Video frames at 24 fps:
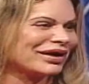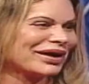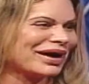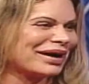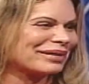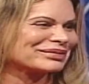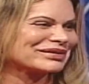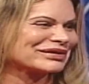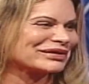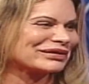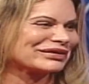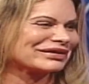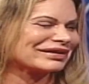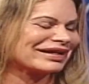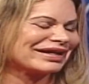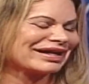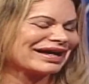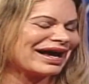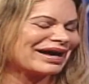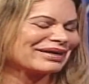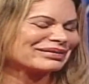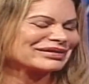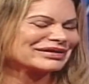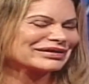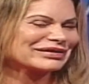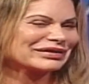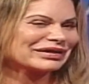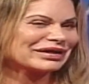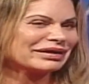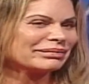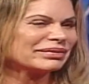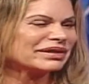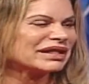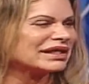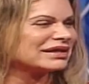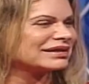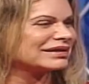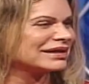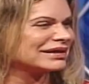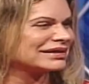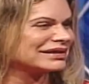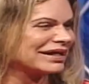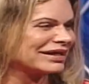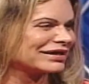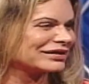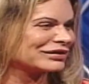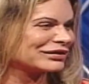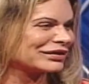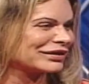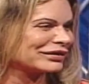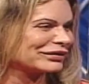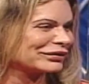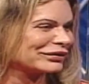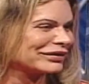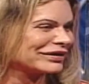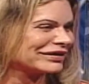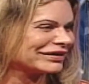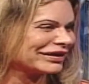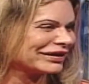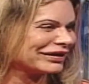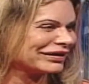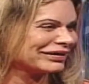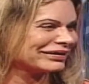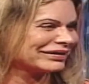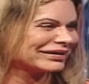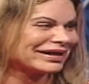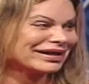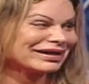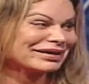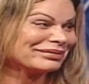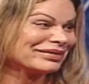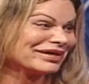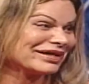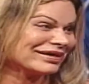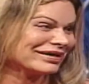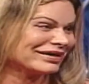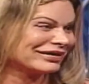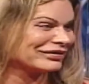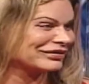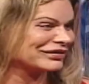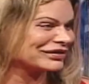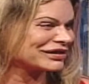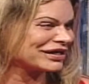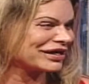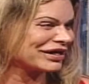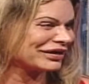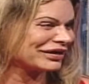absolutely, absolutely. But that's actually a thought, though. That could be another show.